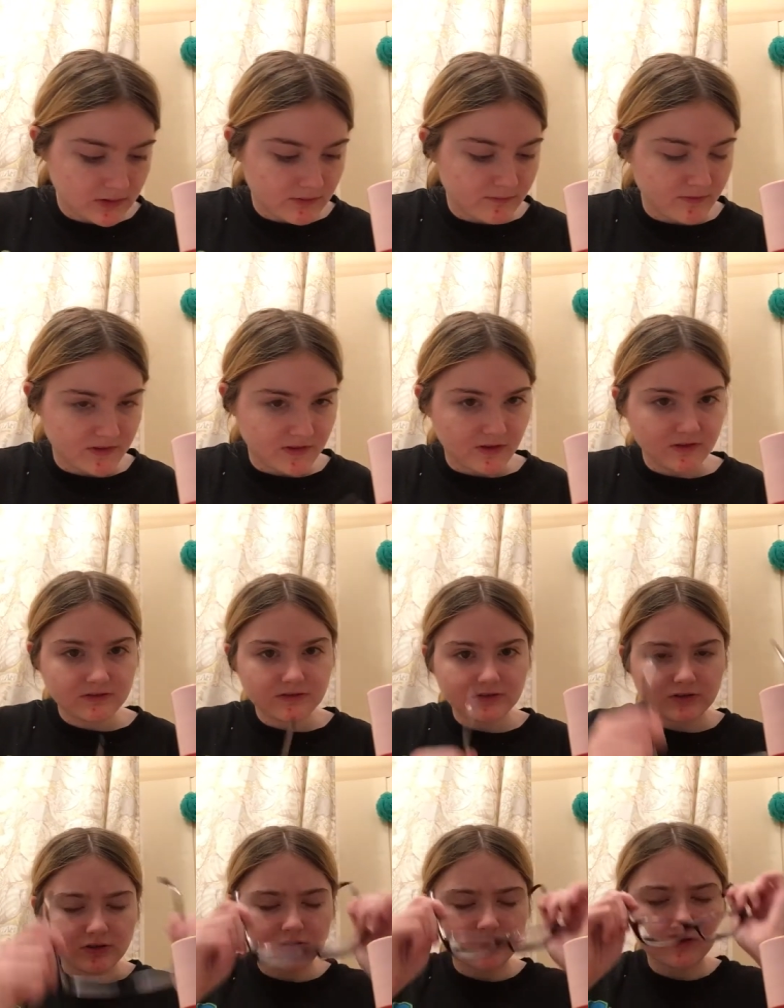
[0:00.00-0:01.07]
For those of you who
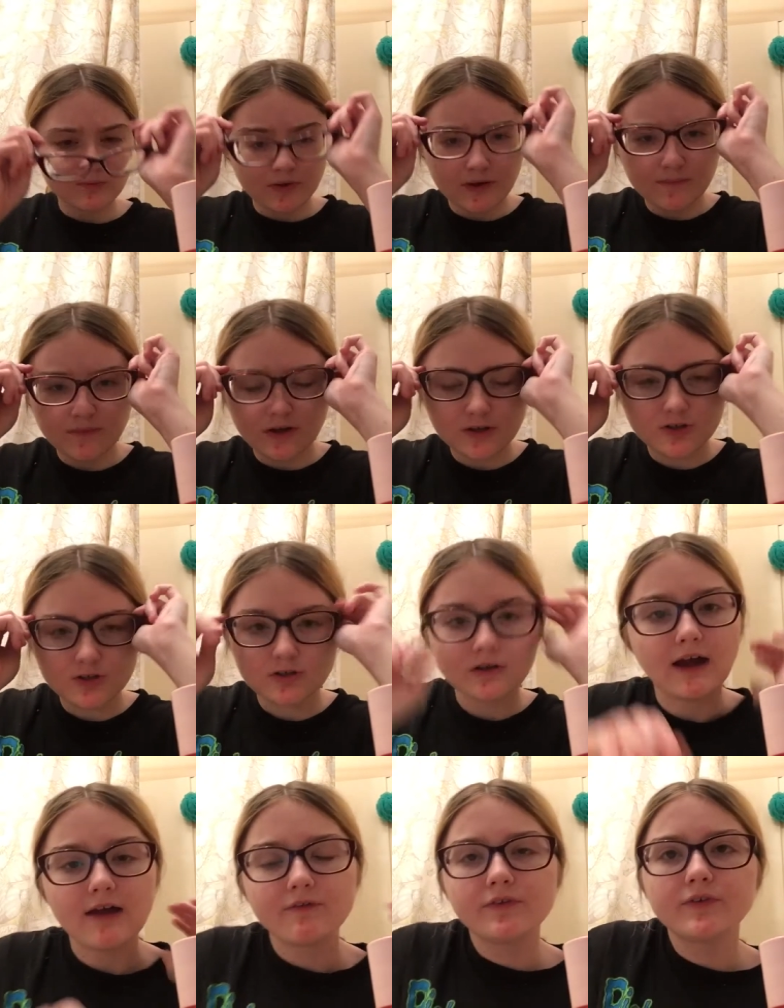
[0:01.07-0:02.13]
don't know, pretty much,
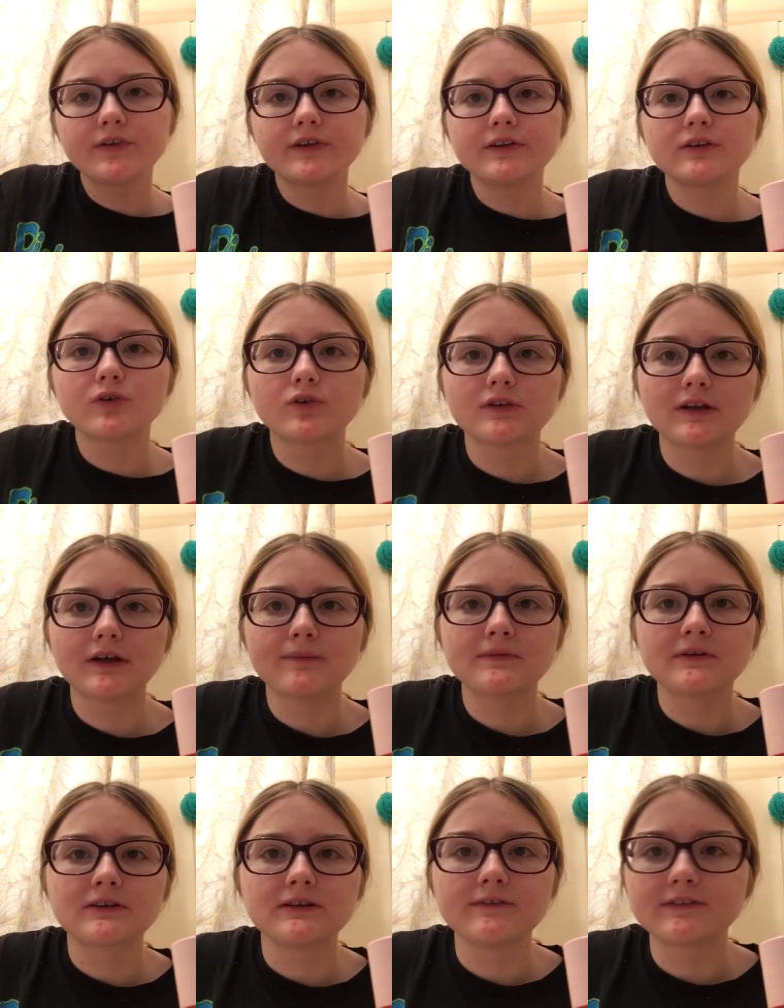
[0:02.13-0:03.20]
I haven't really looked it up
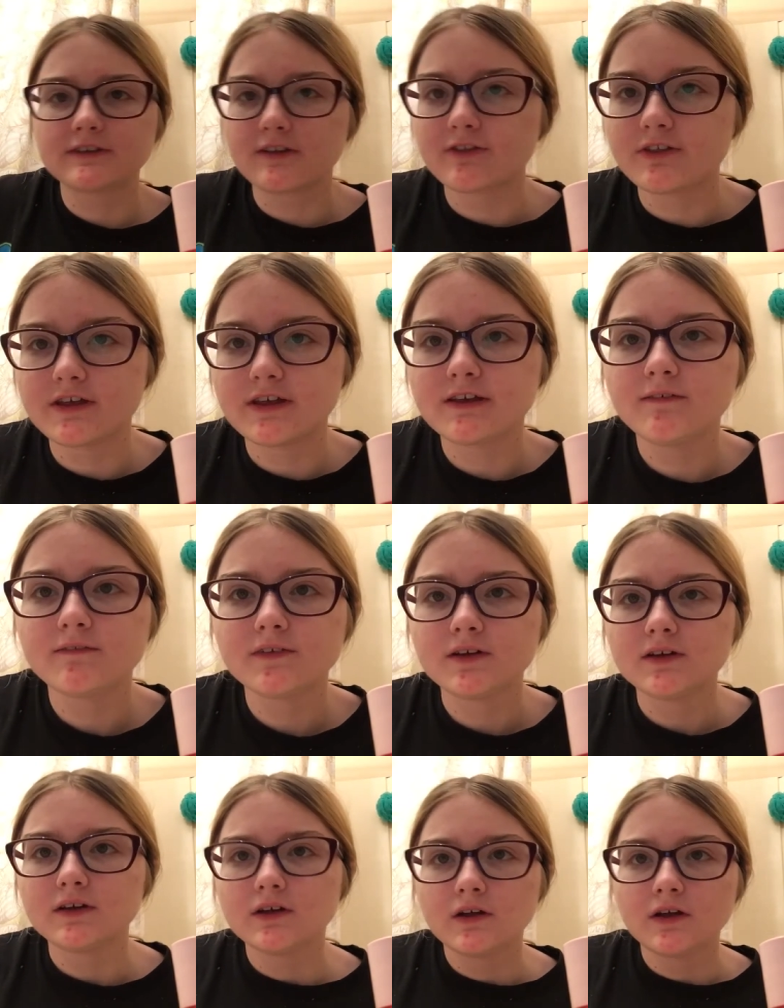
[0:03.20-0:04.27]
to see if it's a thing.
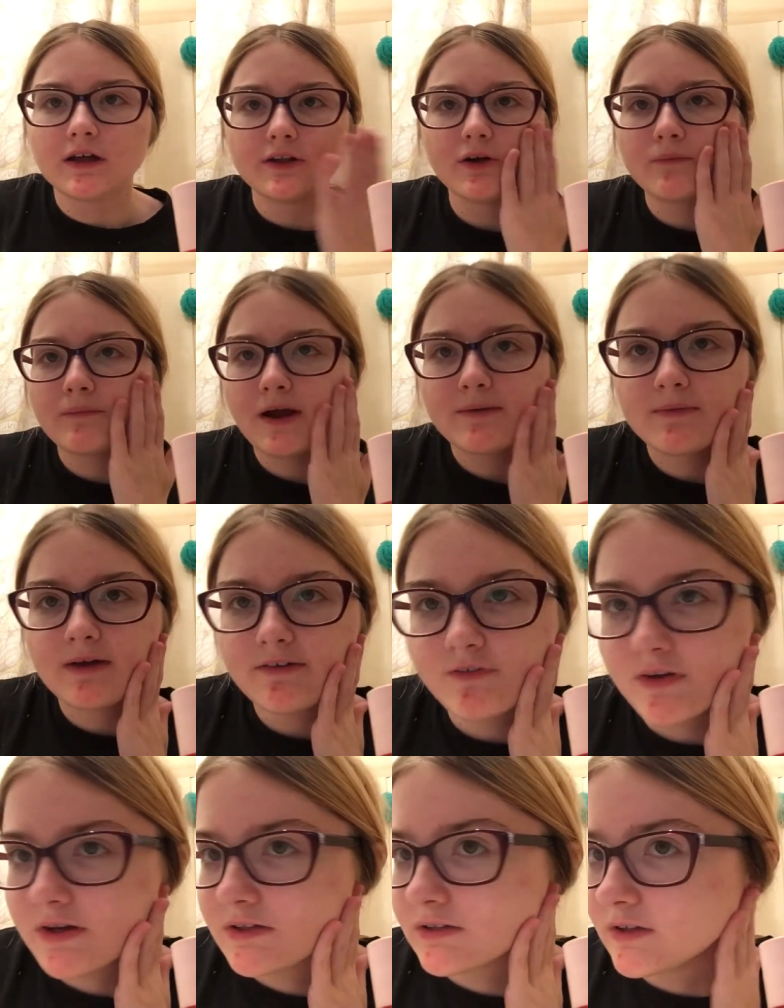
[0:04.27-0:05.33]
And don't mind my
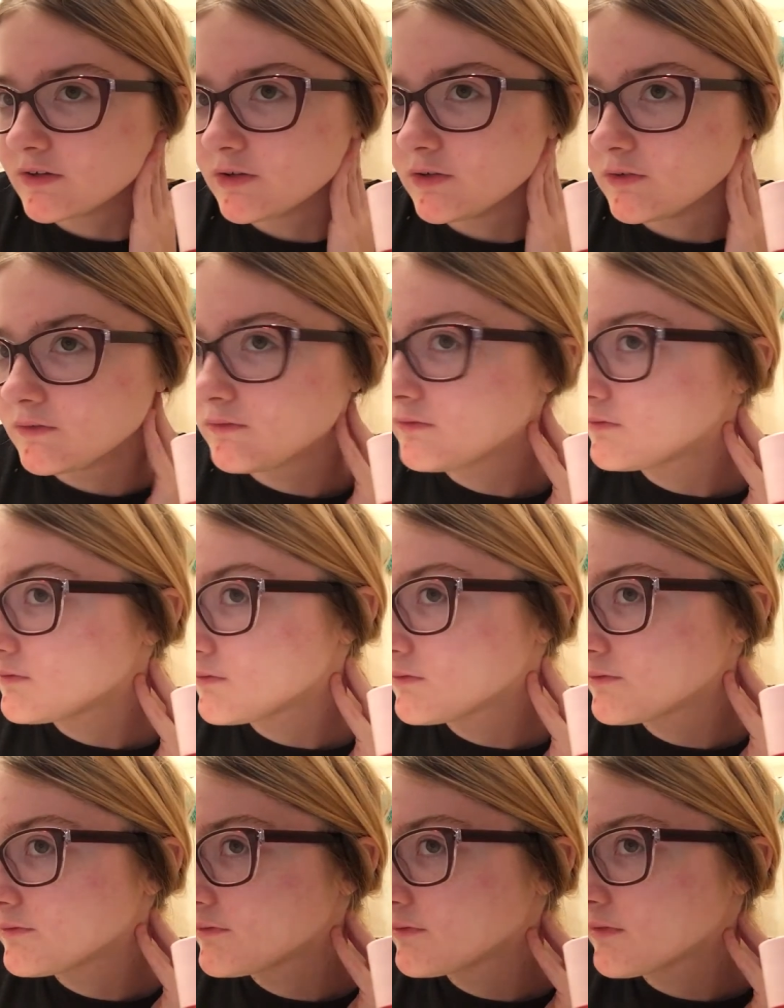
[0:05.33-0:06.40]
face, I know.
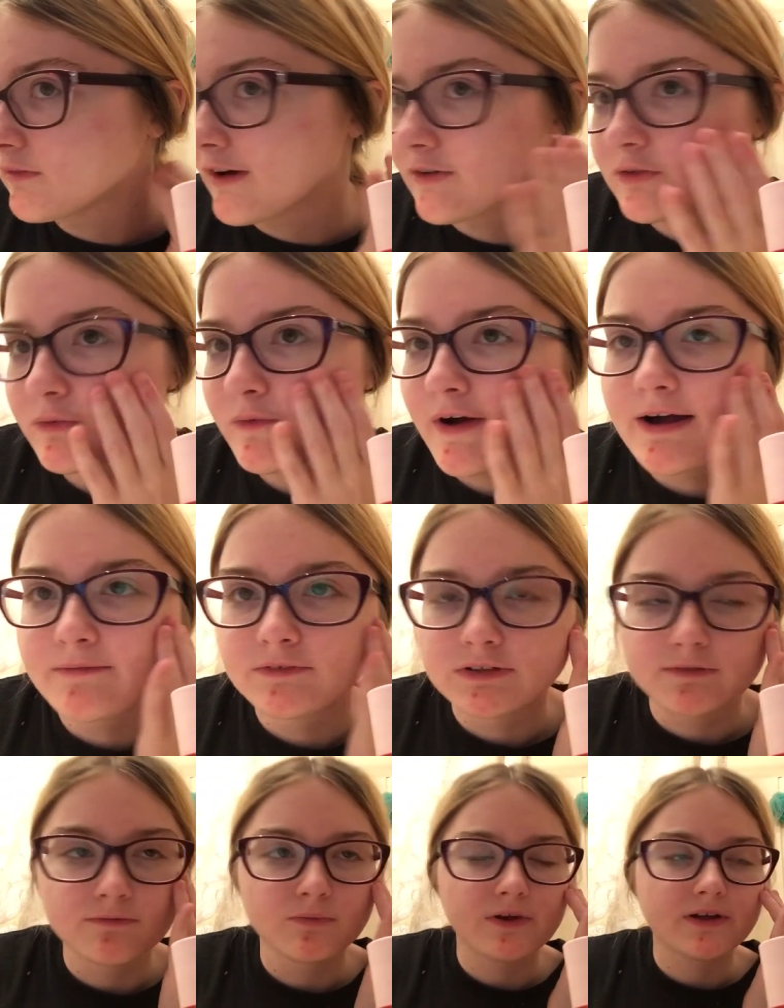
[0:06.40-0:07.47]
I don't know why, I'm
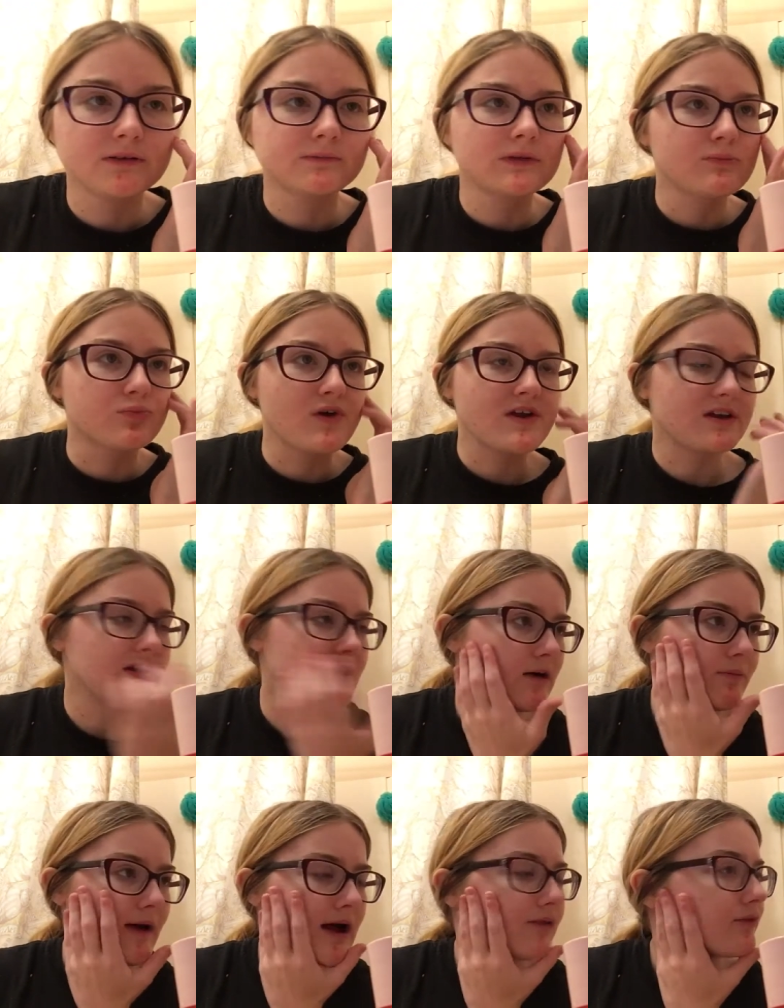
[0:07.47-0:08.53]
just randomly breaking
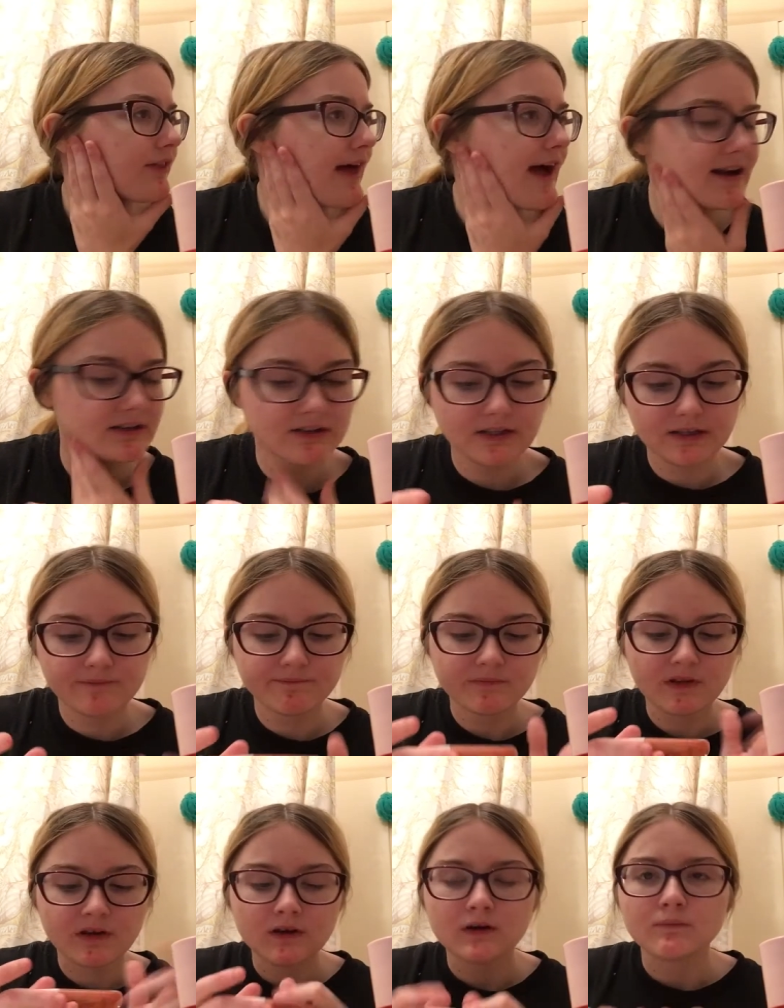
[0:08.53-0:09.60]
out bad with acne.
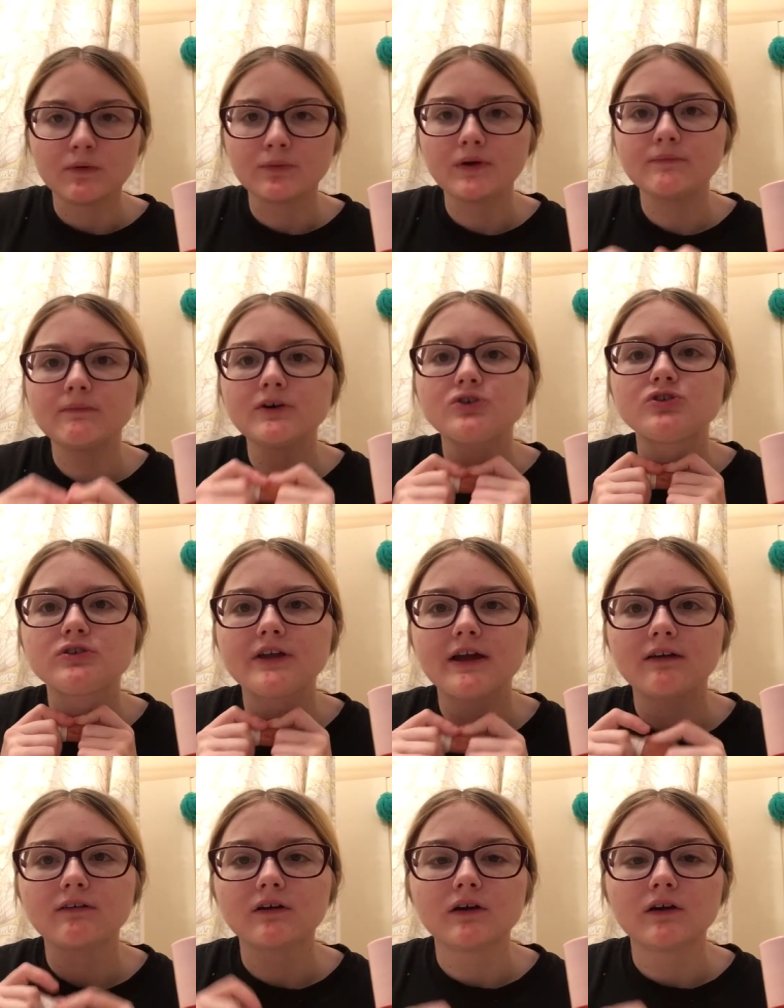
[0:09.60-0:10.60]
But pretty much you take,